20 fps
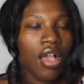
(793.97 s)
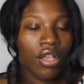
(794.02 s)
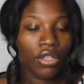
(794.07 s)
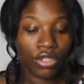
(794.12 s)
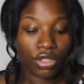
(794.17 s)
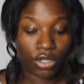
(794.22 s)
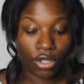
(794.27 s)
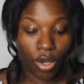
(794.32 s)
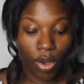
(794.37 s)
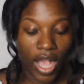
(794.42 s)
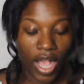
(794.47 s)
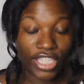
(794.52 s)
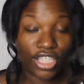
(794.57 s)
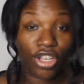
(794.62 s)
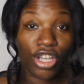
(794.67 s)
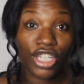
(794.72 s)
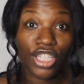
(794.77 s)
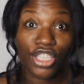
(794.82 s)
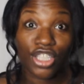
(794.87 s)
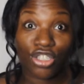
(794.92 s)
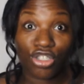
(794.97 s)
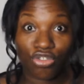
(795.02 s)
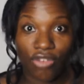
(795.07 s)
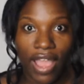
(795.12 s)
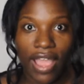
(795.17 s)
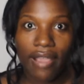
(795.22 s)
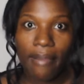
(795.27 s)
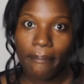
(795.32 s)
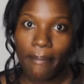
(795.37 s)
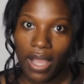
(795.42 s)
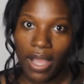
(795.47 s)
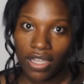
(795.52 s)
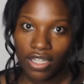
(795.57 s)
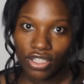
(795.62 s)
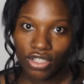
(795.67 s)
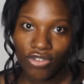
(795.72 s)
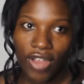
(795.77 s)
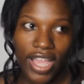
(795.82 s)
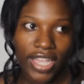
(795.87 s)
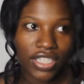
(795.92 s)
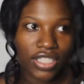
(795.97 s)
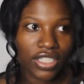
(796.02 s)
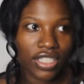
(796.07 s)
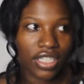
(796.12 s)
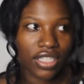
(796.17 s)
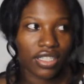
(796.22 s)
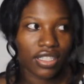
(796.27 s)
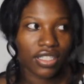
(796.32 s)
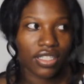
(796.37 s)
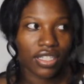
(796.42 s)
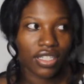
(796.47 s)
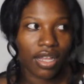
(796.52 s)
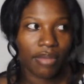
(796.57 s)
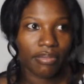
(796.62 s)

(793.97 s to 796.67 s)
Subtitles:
So I started to track my contractions.